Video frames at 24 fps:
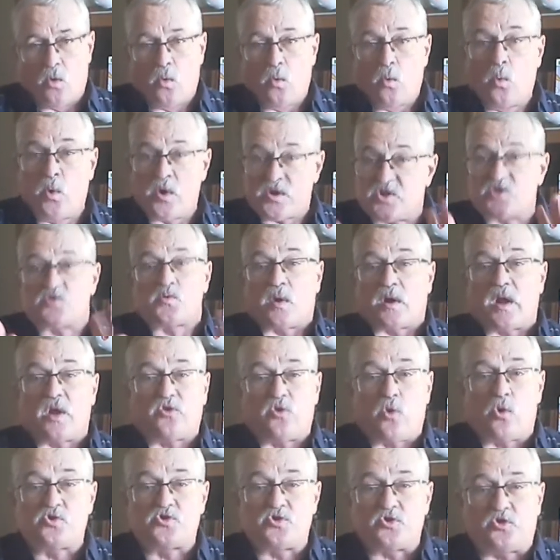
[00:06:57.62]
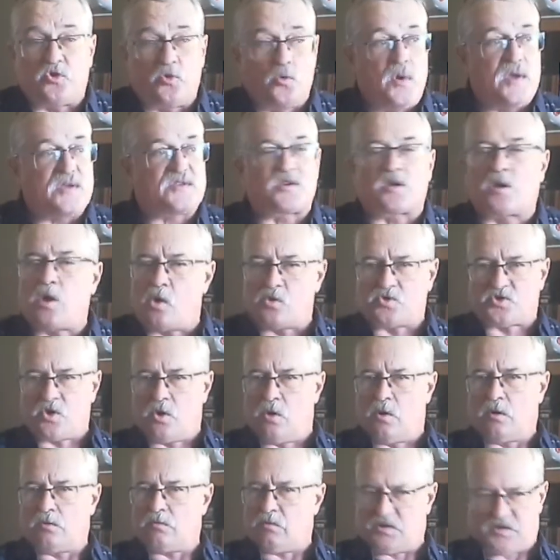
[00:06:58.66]
which is what I told you 2 weeks ago.
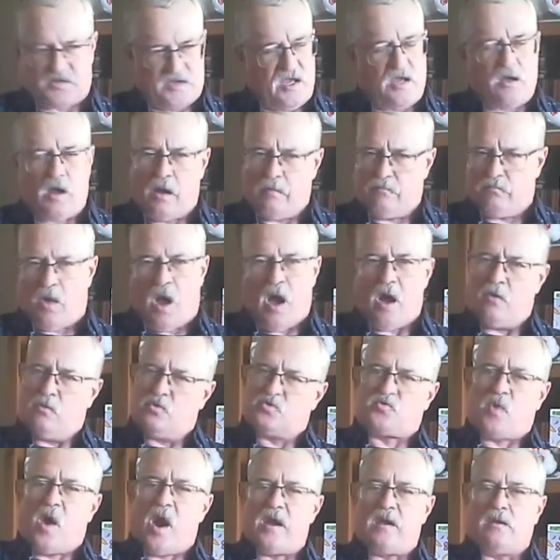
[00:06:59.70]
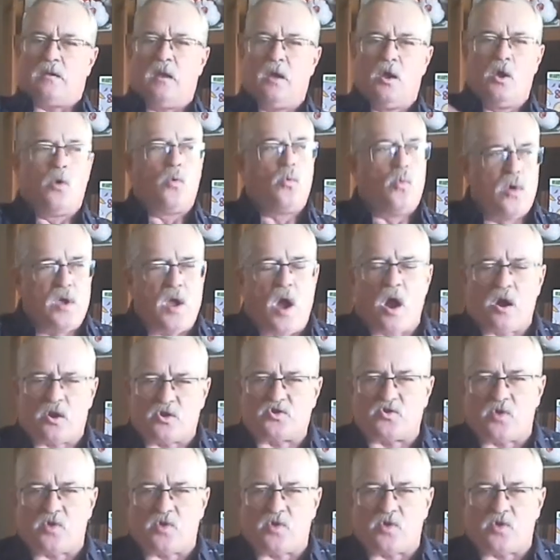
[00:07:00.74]
So, see, I was right. We are